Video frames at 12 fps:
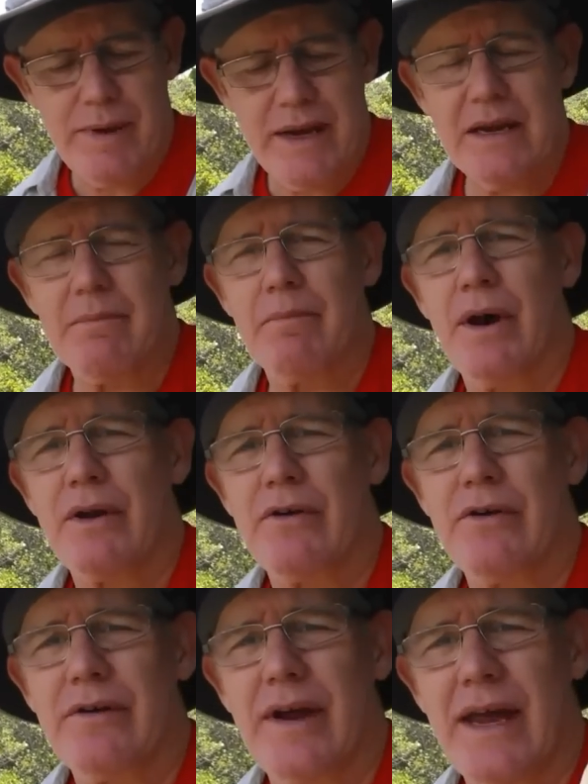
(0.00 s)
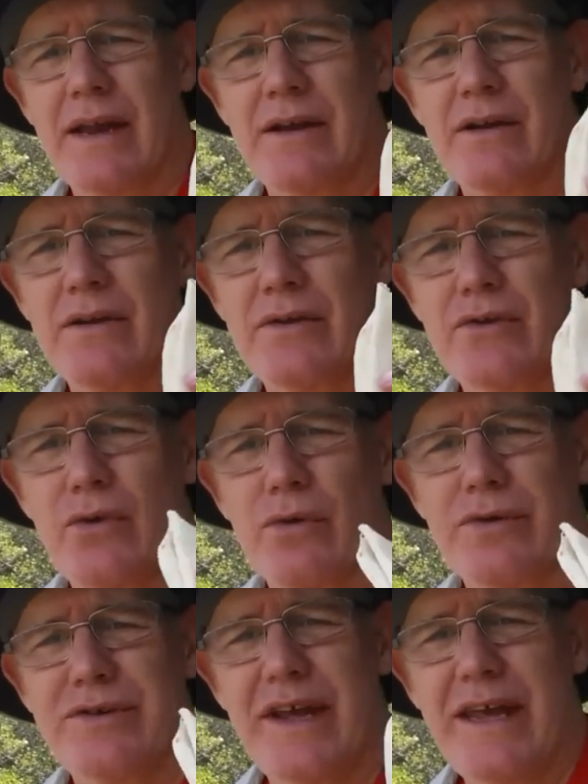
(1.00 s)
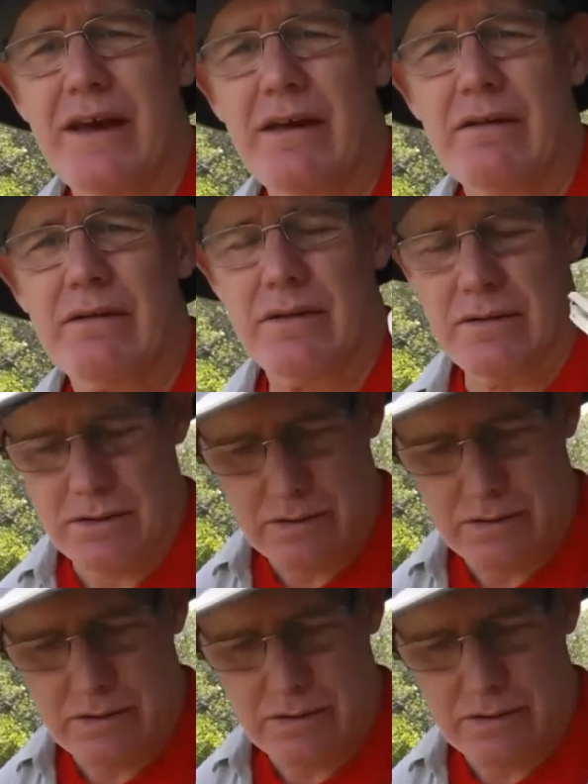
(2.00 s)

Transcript: peanut butter and tortilla